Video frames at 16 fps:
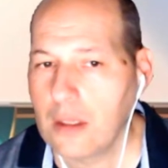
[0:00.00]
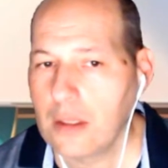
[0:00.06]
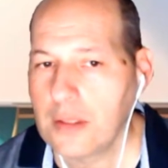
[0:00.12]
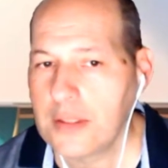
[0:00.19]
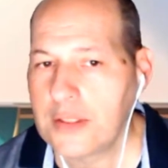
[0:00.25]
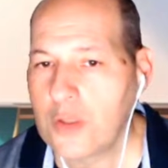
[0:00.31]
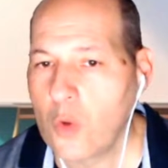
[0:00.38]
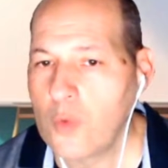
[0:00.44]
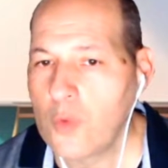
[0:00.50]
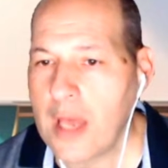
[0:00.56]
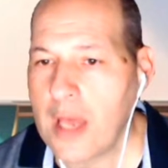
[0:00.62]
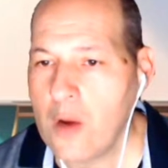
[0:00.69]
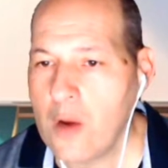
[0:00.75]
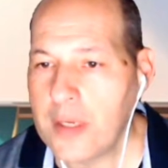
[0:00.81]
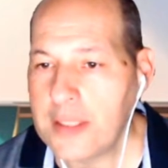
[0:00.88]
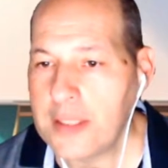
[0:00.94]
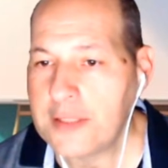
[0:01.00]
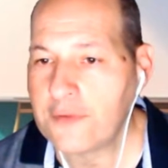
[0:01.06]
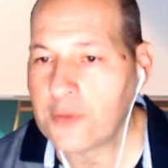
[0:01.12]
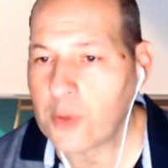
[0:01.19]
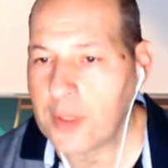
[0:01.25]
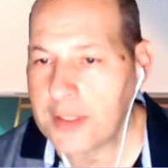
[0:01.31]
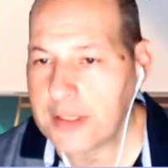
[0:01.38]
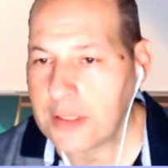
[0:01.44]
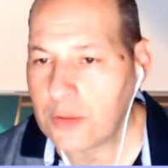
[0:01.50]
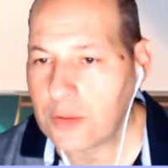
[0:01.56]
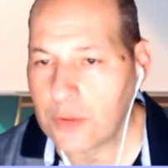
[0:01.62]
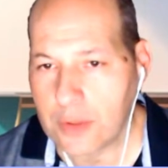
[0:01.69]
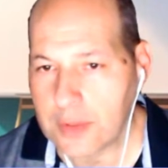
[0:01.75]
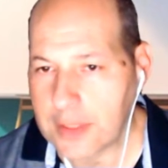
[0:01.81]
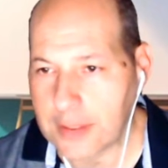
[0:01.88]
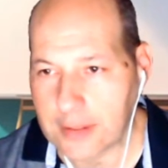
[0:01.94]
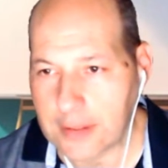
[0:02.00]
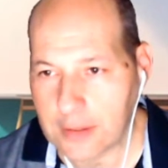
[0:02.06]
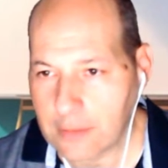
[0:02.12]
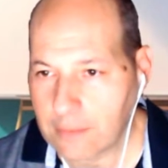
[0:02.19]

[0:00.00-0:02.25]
So now it's very easy to use it.